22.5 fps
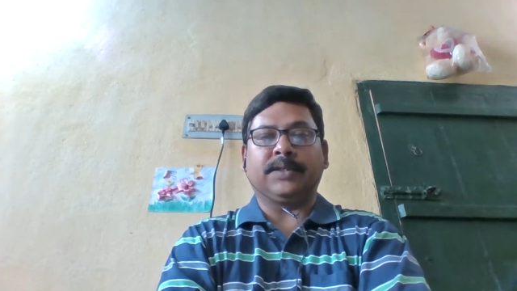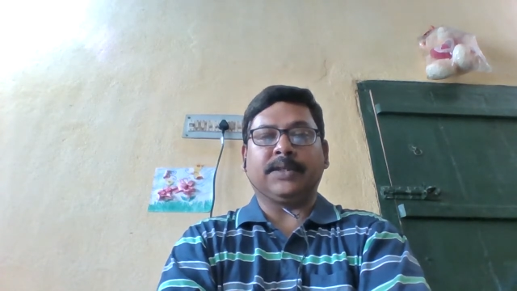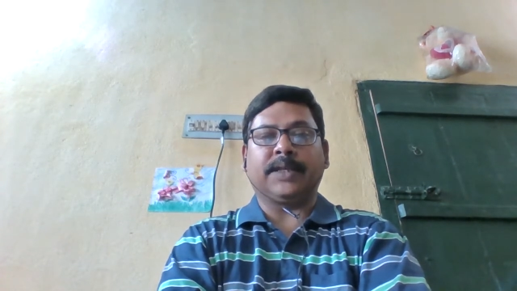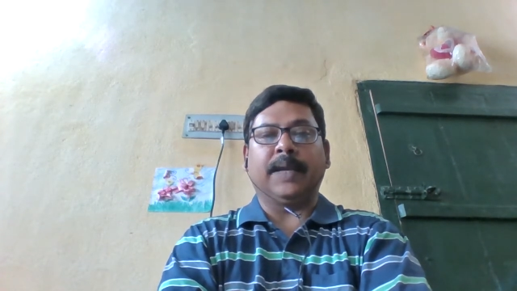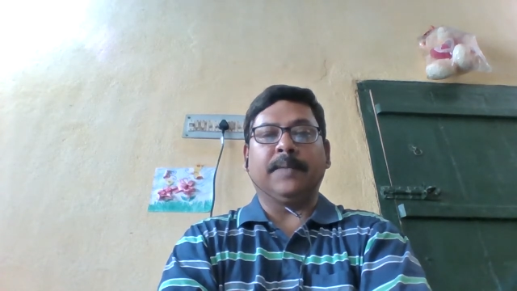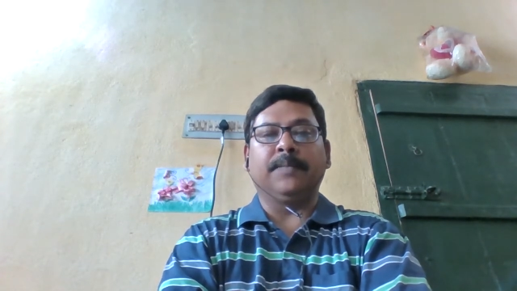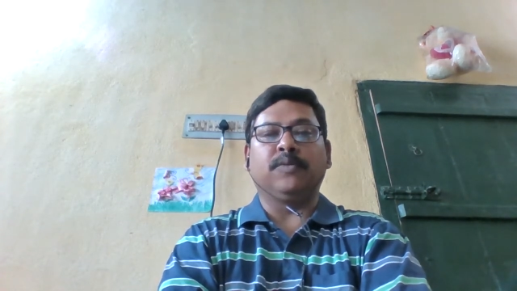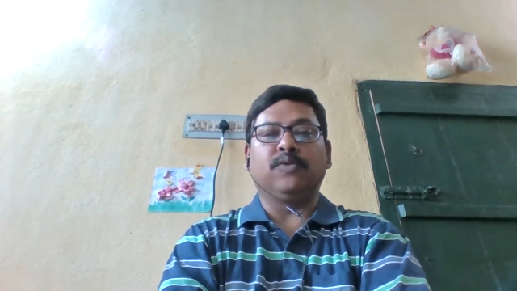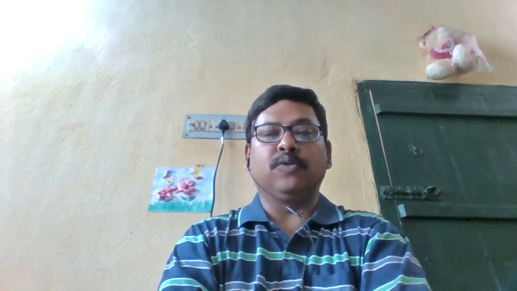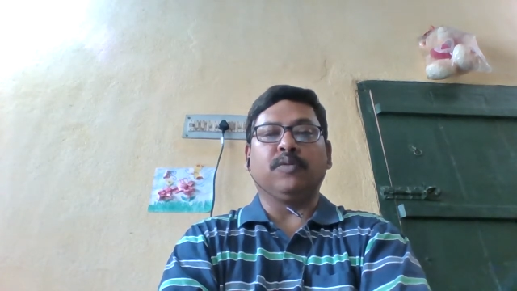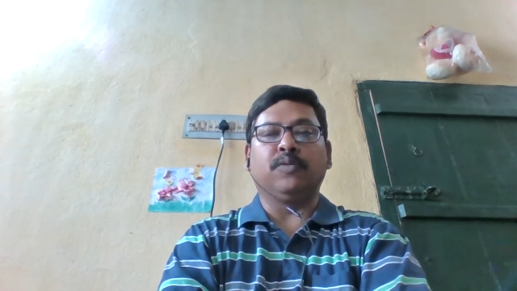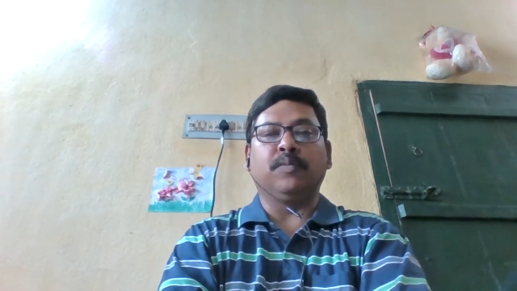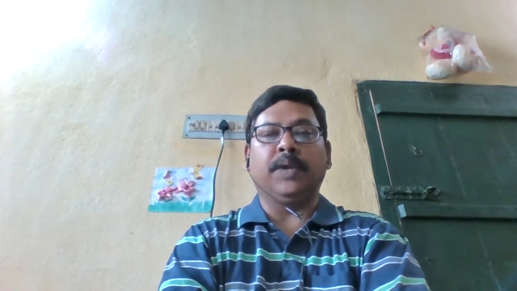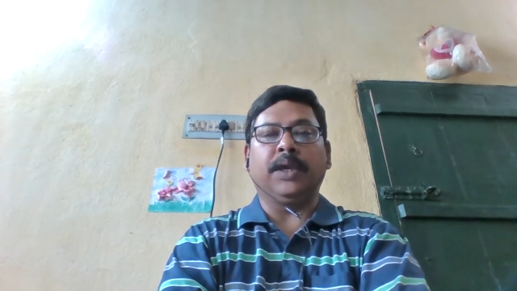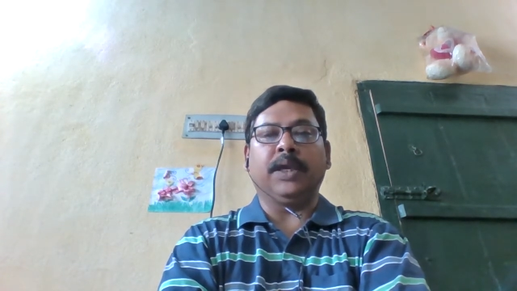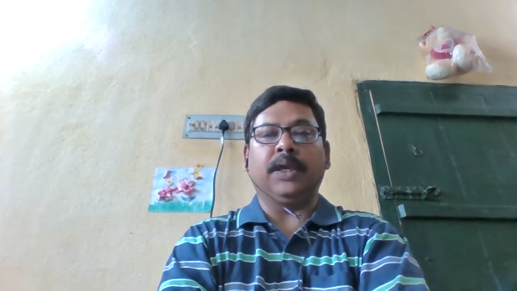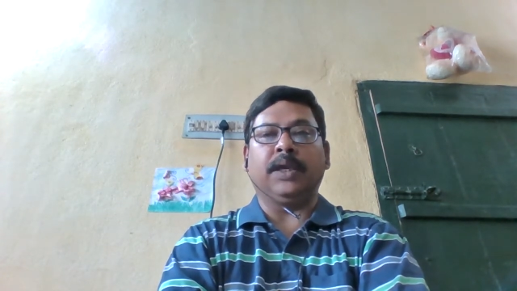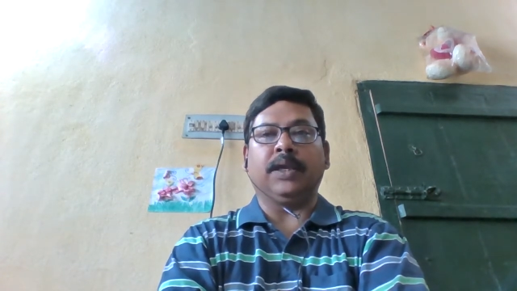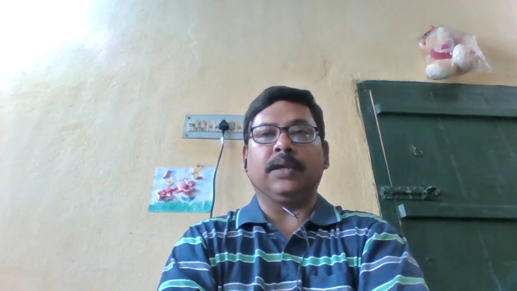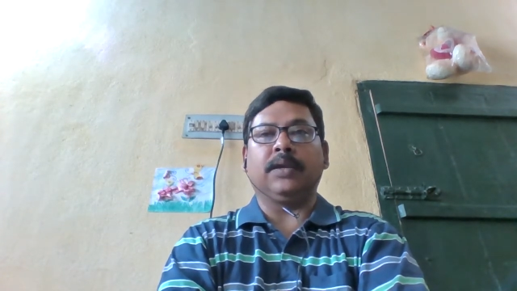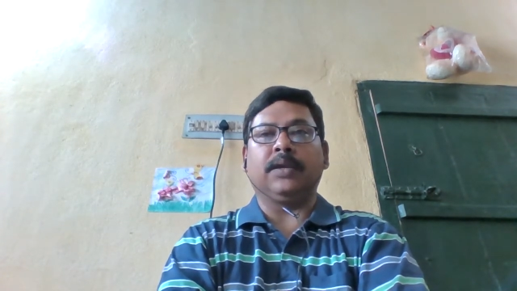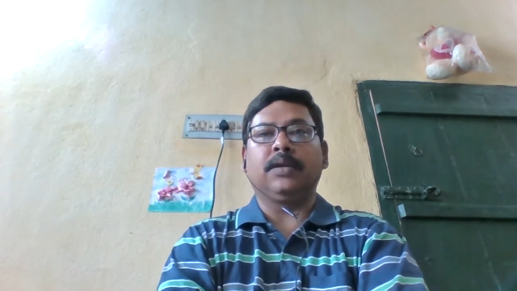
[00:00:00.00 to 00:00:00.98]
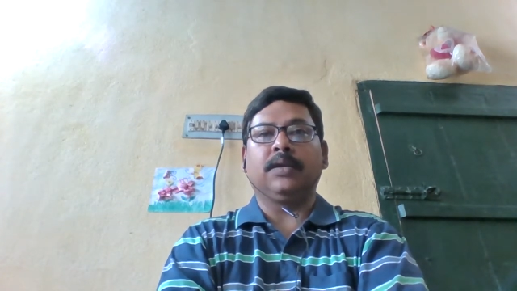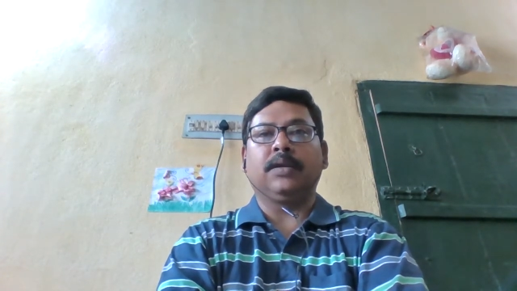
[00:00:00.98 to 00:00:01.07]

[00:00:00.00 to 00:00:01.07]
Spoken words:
came to me.